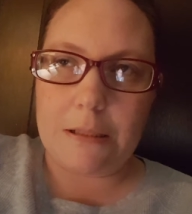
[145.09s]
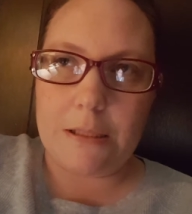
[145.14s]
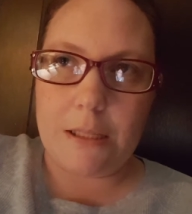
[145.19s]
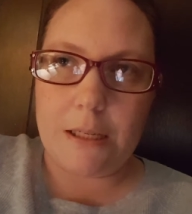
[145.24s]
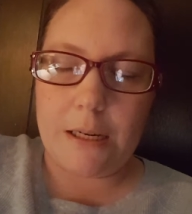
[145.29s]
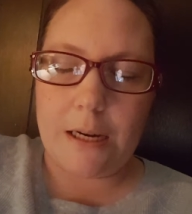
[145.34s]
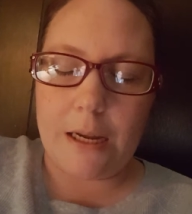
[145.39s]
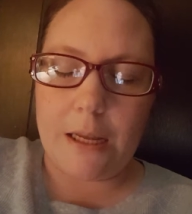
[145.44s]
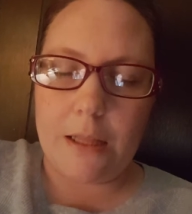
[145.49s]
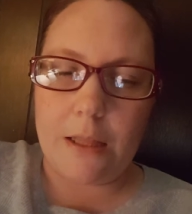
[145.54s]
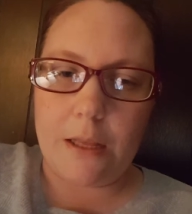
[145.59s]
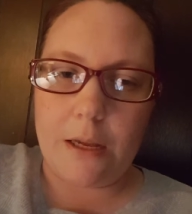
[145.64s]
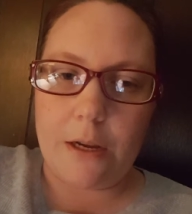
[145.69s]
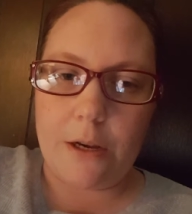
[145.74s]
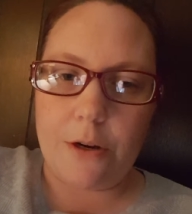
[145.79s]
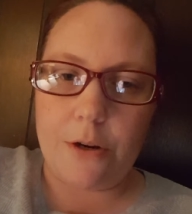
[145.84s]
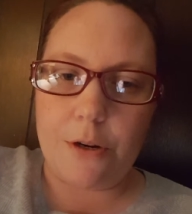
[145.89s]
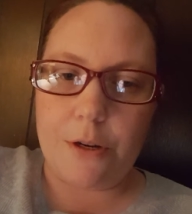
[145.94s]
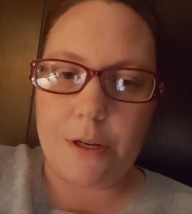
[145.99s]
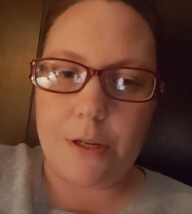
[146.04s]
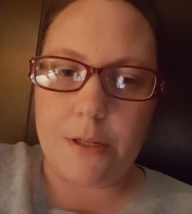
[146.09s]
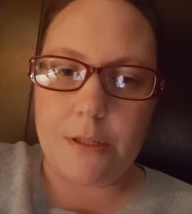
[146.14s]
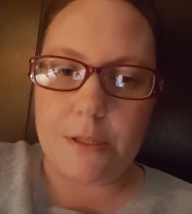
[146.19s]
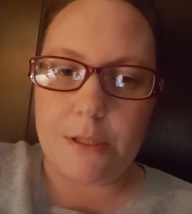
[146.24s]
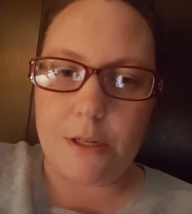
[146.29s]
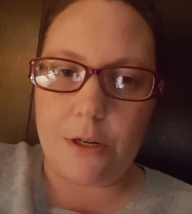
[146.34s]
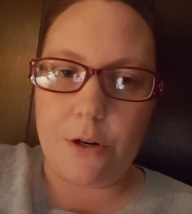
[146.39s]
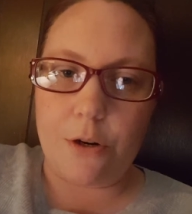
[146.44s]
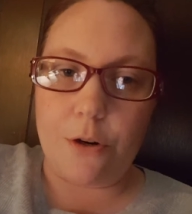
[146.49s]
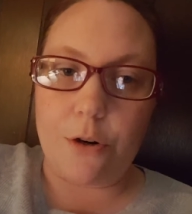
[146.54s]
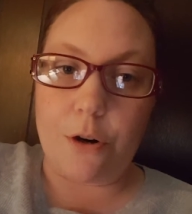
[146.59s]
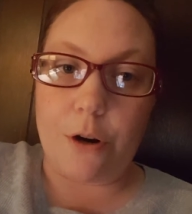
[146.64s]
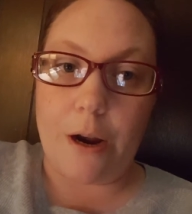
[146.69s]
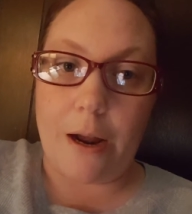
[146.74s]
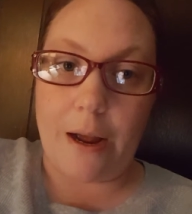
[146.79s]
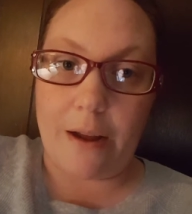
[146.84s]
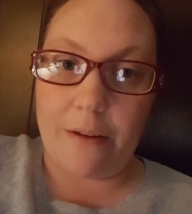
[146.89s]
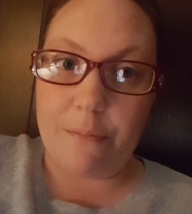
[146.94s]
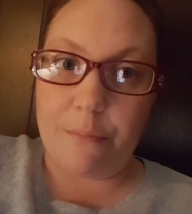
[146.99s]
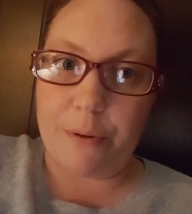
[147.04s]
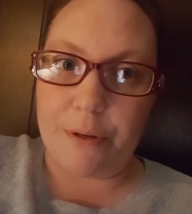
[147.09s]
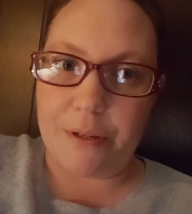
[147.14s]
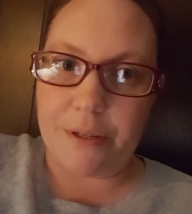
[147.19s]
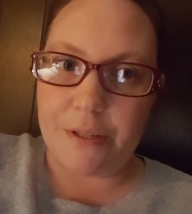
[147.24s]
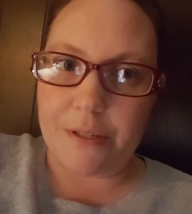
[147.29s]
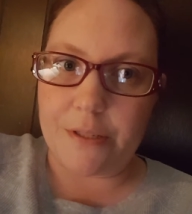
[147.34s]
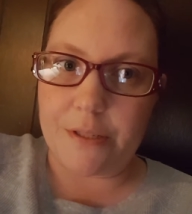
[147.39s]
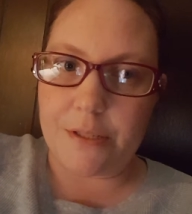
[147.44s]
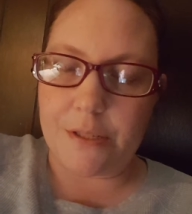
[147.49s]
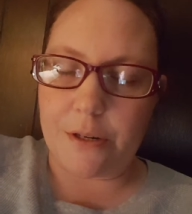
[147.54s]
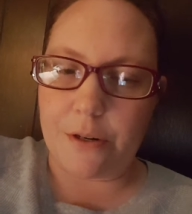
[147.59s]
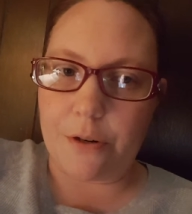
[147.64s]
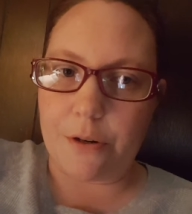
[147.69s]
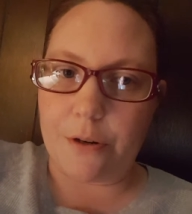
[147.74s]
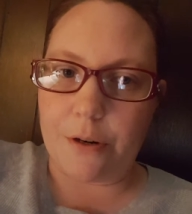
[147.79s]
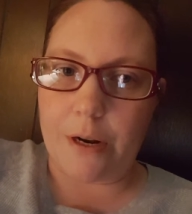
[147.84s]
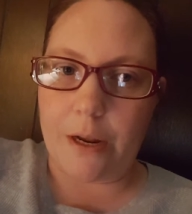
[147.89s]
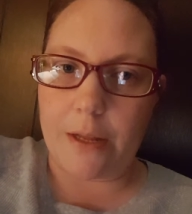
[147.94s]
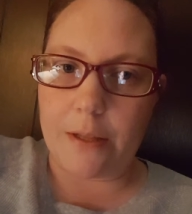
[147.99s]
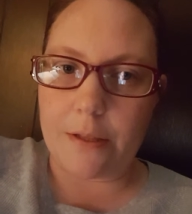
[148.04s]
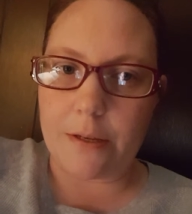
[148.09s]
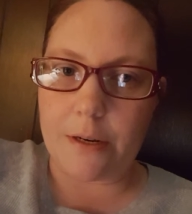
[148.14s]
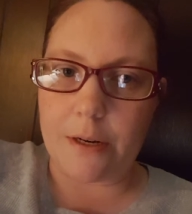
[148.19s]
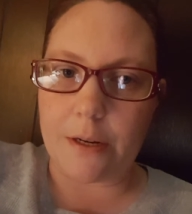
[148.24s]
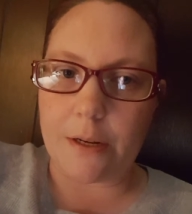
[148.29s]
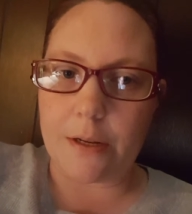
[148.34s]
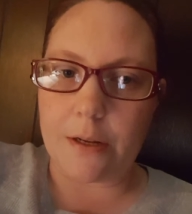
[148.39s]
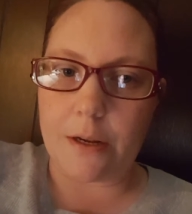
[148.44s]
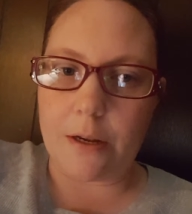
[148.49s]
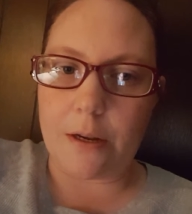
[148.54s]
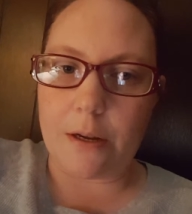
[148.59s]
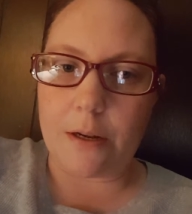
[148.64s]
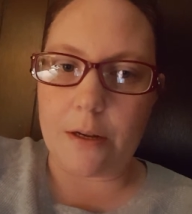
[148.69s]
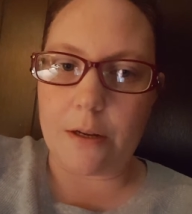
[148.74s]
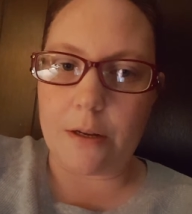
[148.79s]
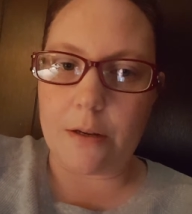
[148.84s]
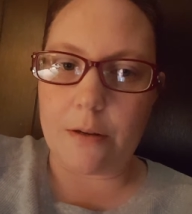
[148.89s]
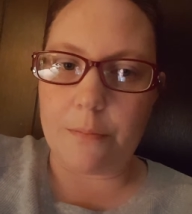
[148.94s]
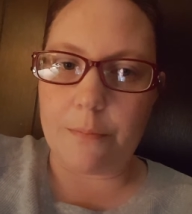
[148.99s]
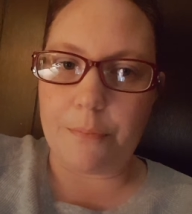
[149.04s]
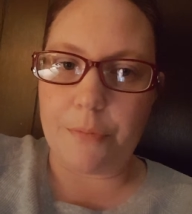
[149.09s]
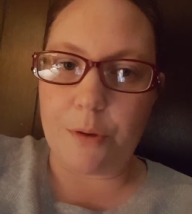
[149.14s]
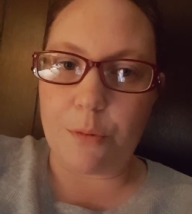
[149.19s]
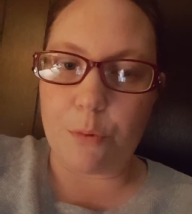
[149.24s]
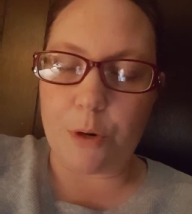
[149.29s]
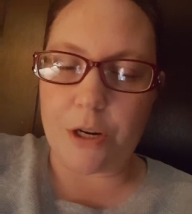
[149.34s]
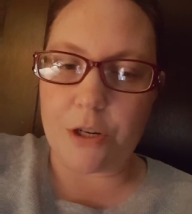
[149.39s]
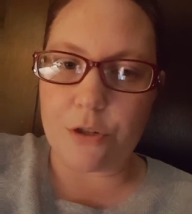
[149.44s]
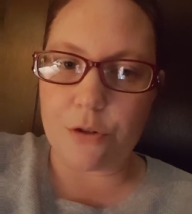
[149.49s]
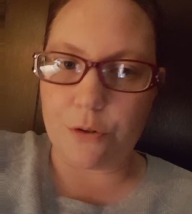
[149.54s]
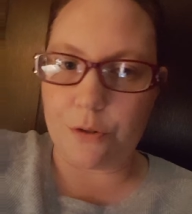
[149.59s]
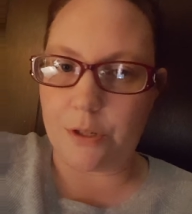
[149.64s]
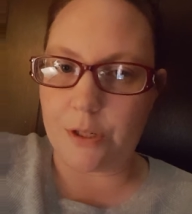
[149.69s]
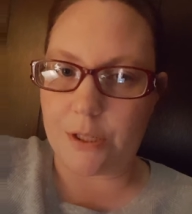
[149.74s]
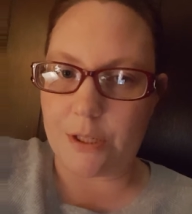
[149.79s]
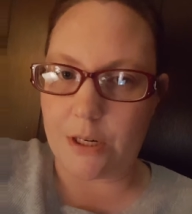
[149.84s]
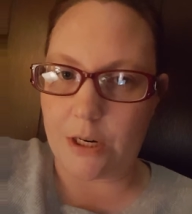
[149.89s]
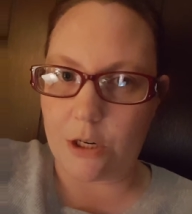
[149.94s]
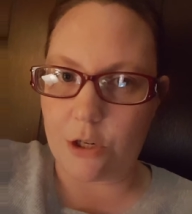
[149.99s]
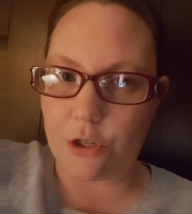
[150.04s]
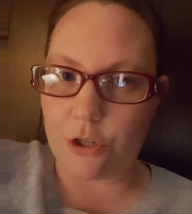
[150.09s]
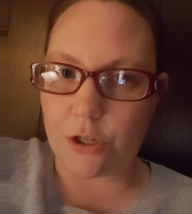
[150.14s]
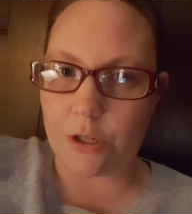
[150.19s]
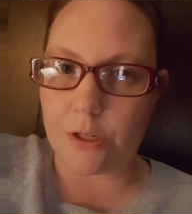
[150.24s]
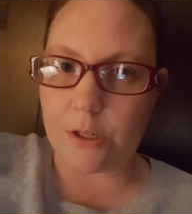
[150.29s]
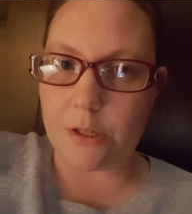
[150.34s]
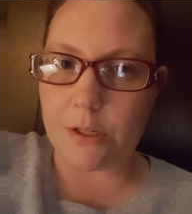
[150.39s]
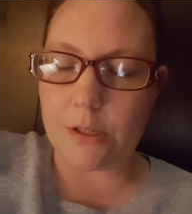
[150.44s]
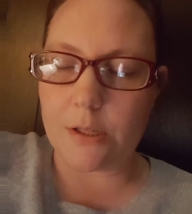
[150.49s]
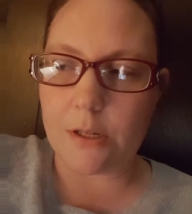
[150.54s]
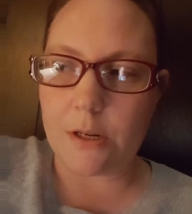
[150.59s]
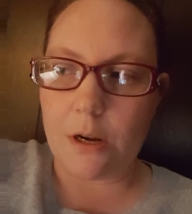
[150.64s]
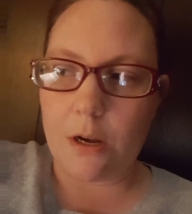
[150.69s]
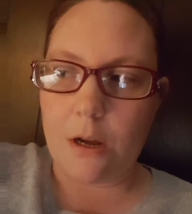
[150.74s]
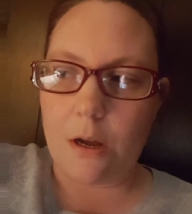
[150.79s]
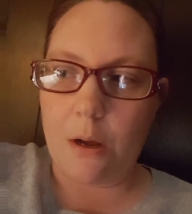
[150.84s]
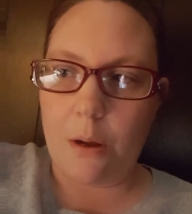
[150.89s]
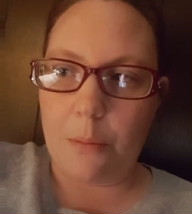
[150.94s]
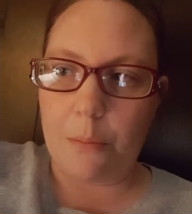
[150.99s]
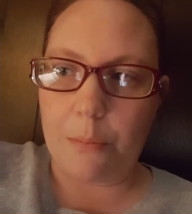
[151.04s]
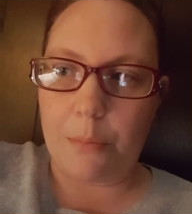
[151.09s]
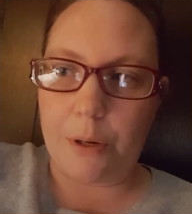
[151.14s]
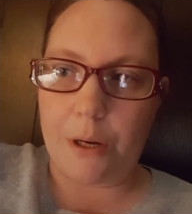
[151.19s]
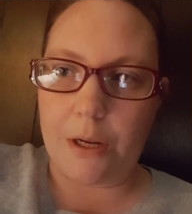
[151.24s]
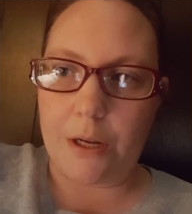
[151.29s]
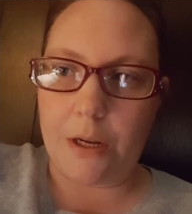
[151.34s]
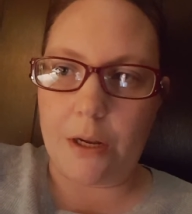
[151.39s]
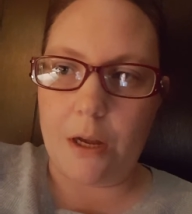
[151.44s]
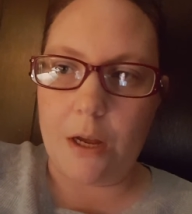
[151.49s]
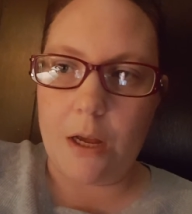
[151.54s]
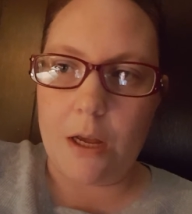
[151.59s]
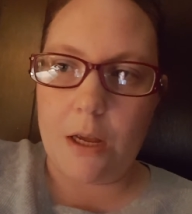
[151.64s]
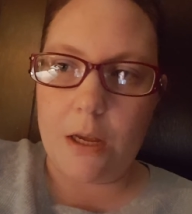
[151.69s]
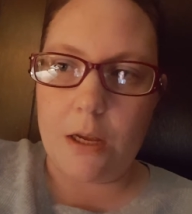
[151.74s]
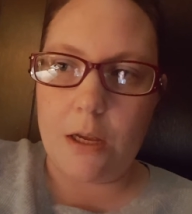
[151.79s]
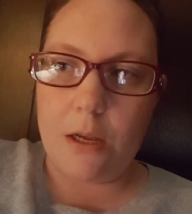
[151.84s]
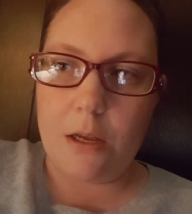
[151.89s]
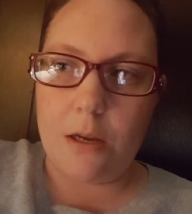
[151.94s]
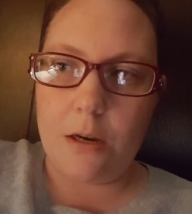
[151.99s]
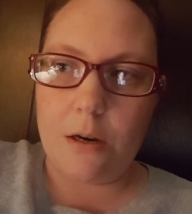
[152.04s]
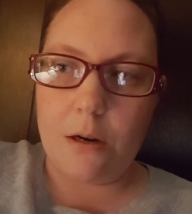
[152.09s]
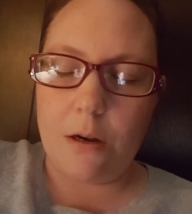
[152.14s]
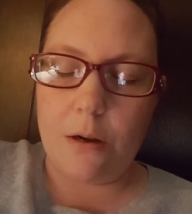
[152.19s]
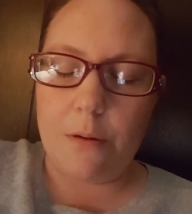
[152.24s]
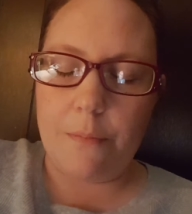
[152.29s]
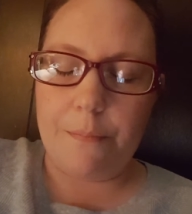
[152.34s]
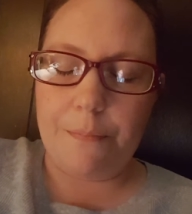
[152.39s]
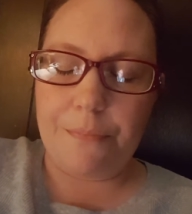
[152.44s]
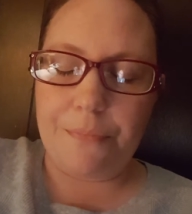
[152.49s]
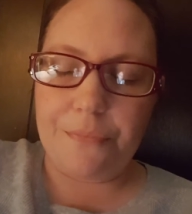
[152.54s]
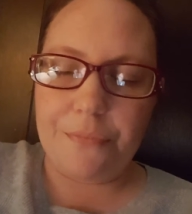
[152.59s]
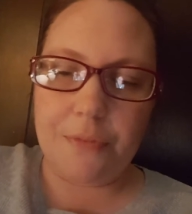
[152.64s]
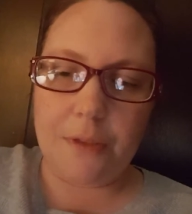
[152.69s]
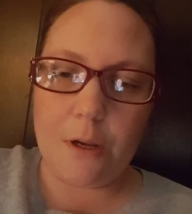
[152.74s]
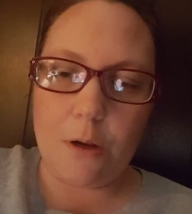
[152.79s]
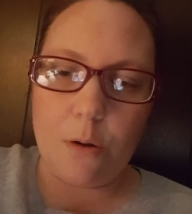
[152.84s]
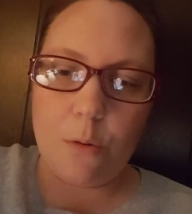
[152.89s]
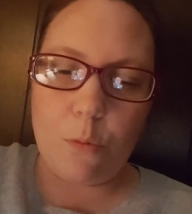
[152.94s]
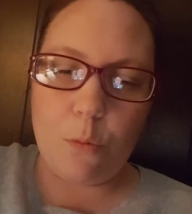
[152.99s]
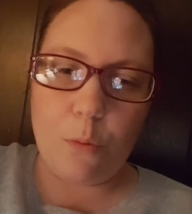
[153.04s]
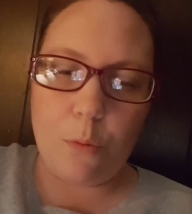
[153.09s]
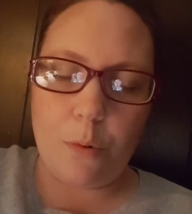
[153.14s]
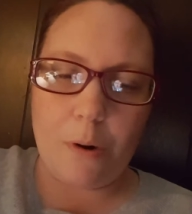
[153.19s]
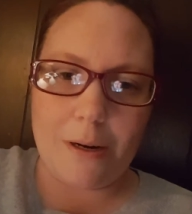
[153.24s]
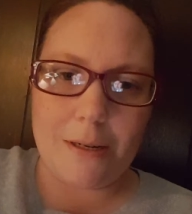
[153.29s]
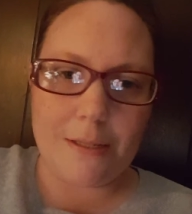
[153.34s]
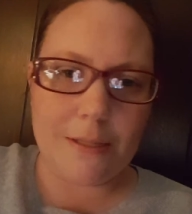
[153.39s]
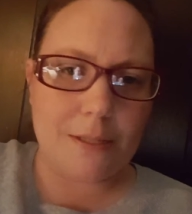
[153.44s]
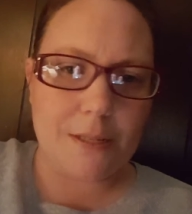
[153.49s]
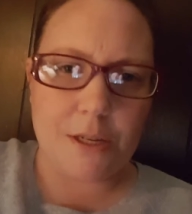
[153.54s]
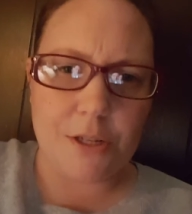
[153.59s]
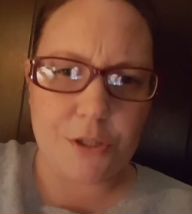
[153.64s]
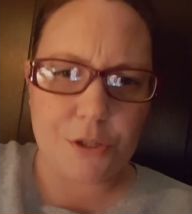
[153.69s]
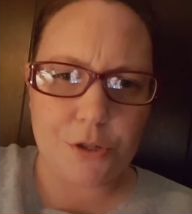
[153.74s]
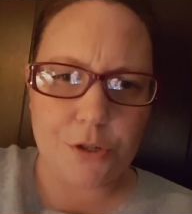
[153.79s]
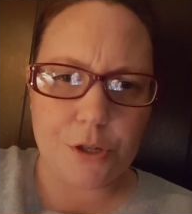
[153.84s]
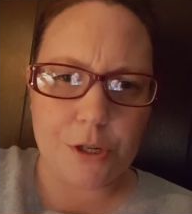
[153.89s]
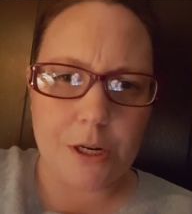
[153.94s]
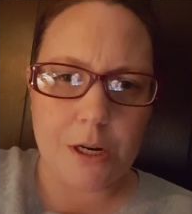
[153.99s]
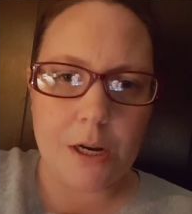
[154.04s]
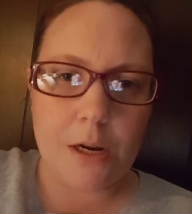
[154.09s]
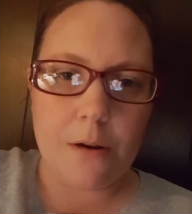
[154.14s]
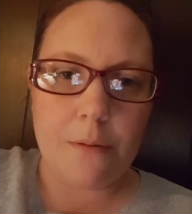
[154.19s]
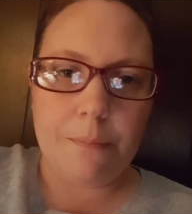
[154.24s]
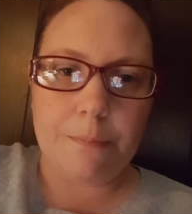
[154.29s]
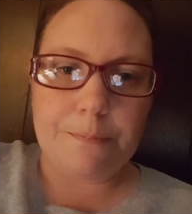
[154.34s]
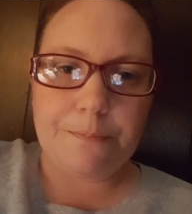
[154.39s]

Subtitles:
Today they are considered or have been considered ethnic racial distinctions. But in Rwanda's history,